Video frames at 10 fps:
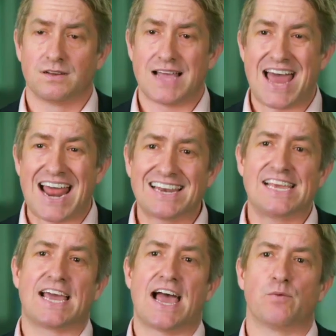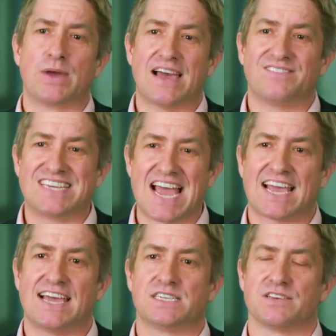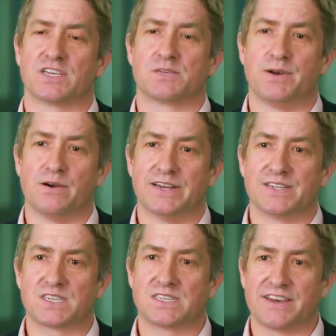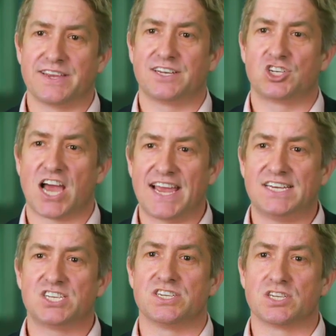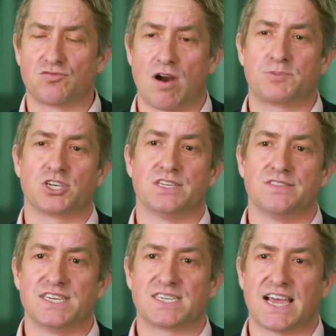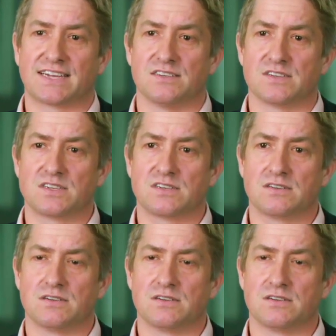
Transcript: At L.E.K., we have decades of experience studying change and disruption in these sectors.